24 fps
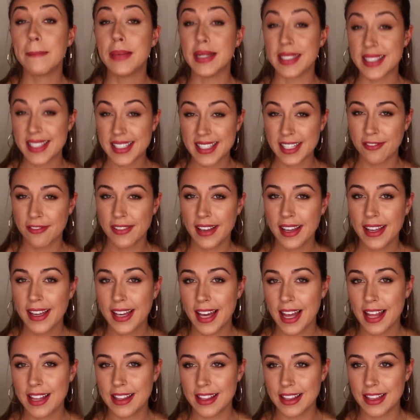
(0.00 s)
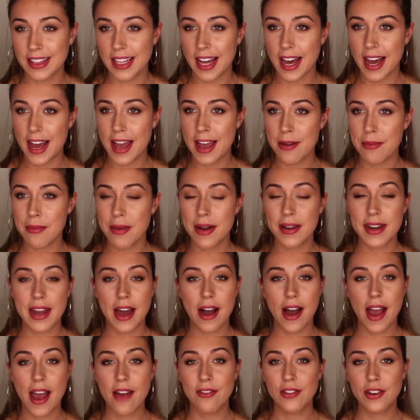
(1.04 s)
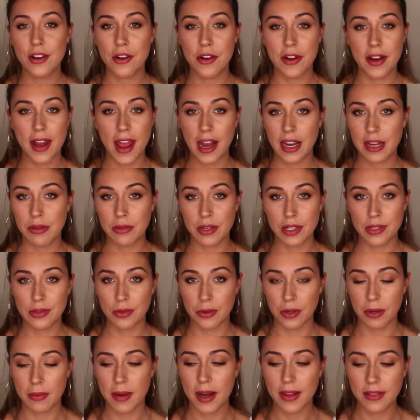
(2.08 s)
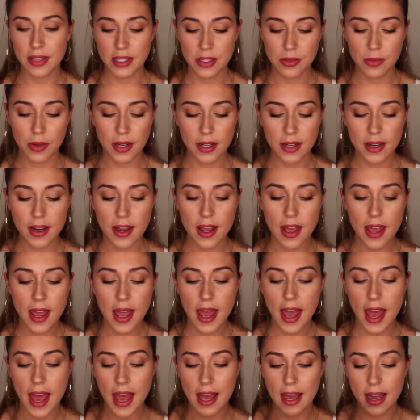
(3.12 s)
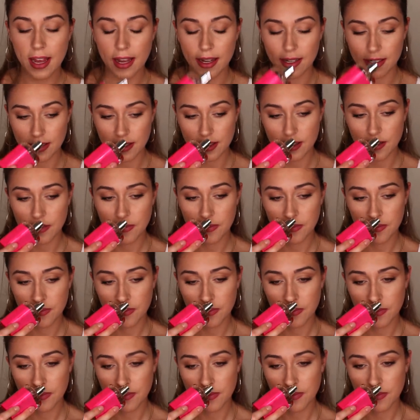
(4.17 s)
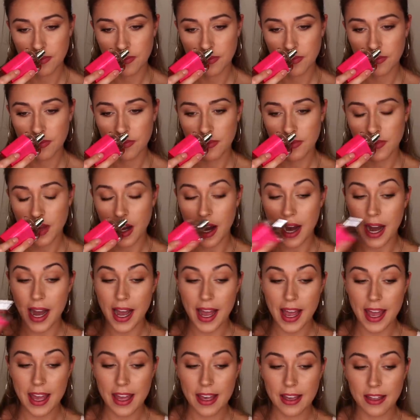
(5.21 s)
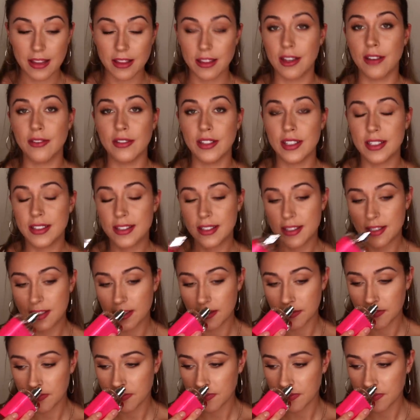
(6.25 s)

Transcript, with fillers: Pacific Lime. Now, I haven't heard anybody talk about this one, and I love it.